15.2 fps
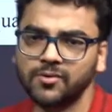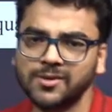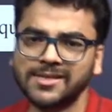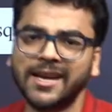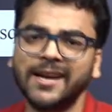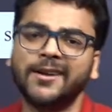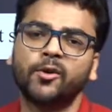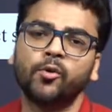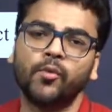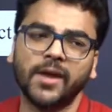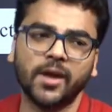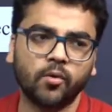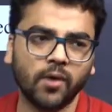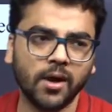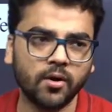you say two
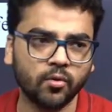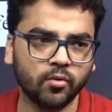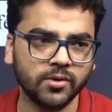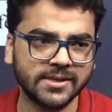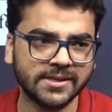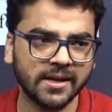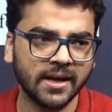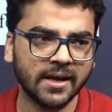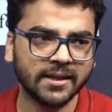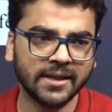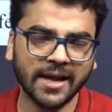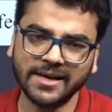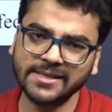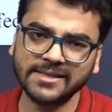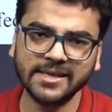equal roots.
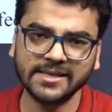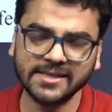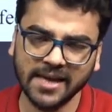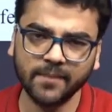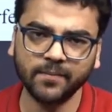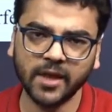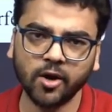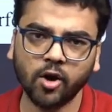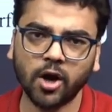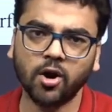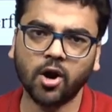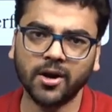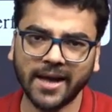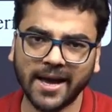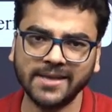That is the same thing or
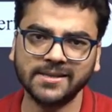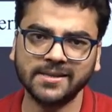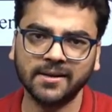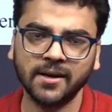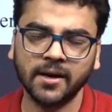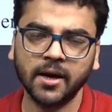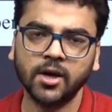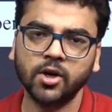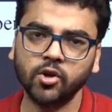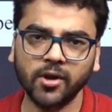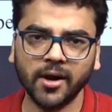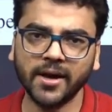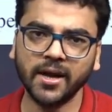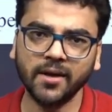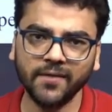not, guys? Do
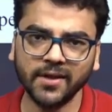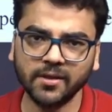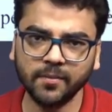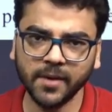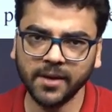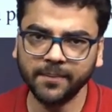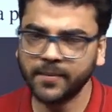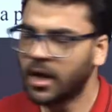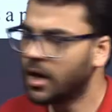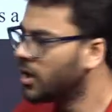you agree with me?